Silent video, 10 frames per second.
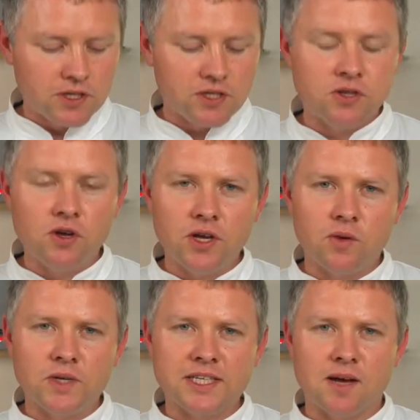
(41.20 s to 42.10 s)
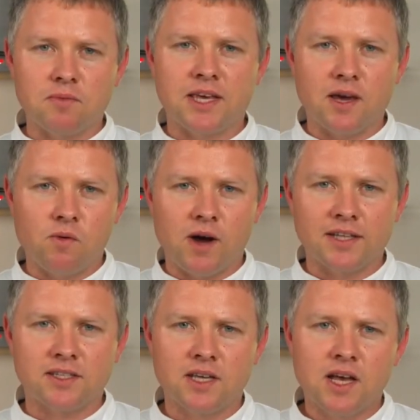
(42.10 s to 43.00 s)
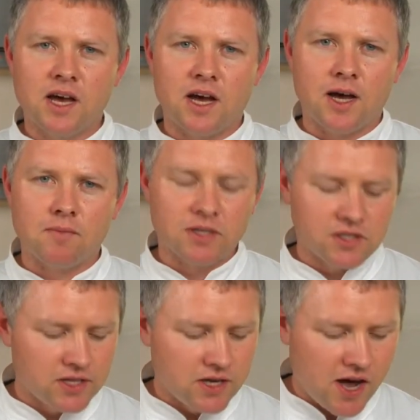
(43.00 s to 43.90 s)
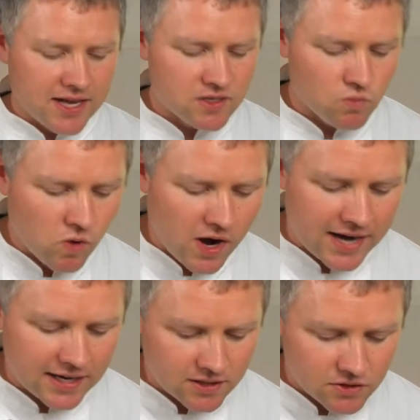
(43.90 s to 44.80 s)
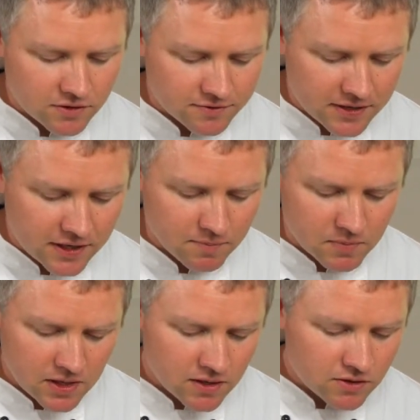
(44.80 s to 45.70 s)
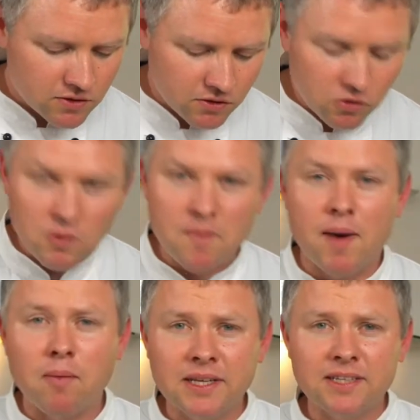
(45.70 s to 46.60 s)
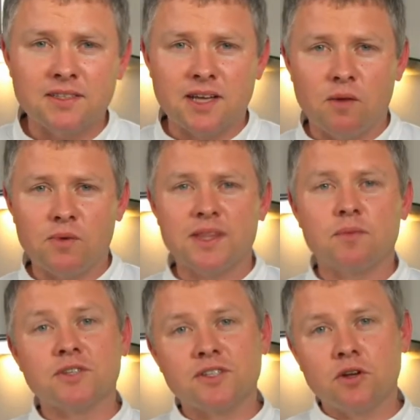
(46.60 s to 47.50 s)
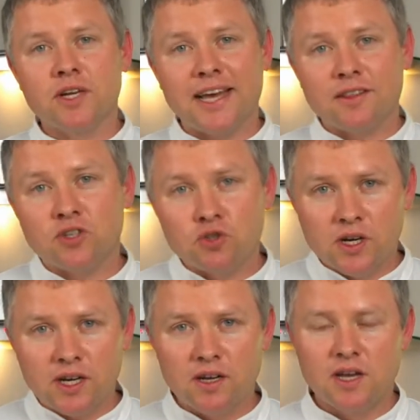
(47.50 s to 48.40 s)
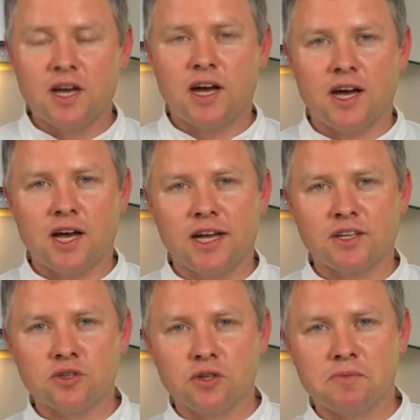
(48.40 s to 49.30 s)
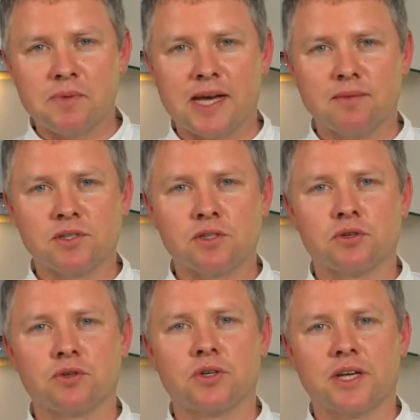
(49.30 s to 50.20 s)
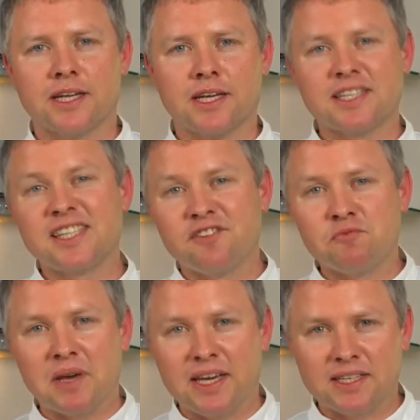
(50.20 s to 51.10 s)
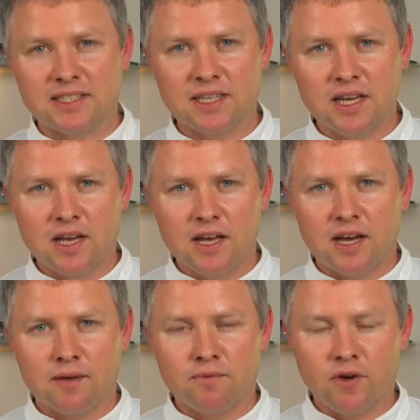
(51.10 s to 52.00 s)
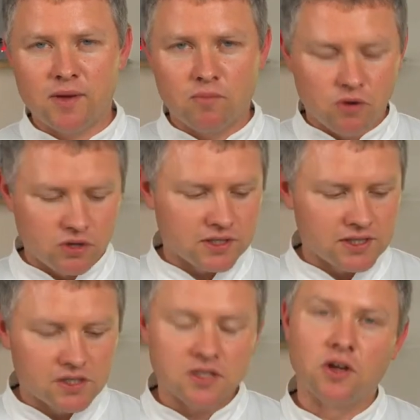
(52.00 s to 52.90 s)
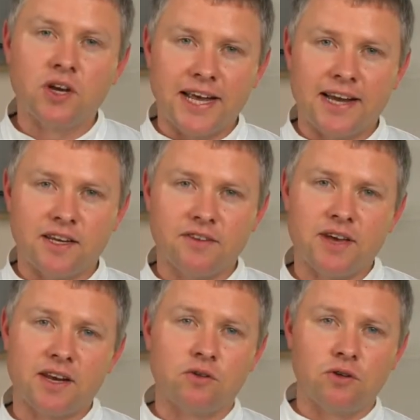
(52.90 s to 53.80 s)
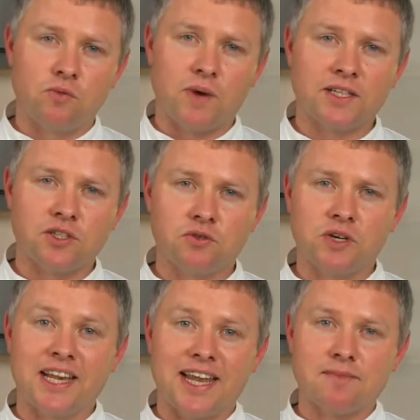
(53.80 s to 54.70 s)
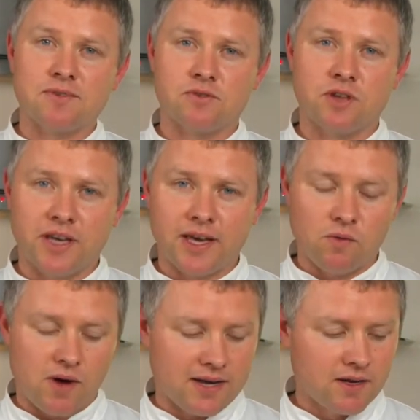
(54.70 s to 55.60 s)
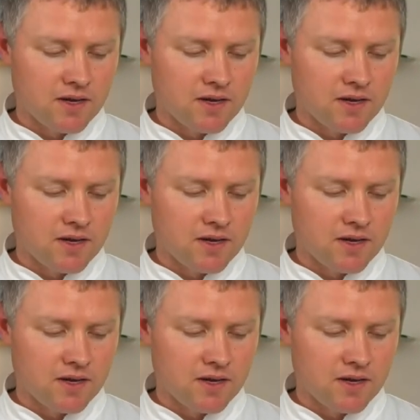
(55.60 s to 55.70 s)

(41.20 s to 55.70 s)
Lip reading: to slowly whisk up the egg whites until they're nice and white and sort of a little bit bubbly to start with. Then we'll slowly add the sugar until it becomes to stiff peaks. Very important just to slowly add it. If you add it all at once, you'll collapse all the egg white.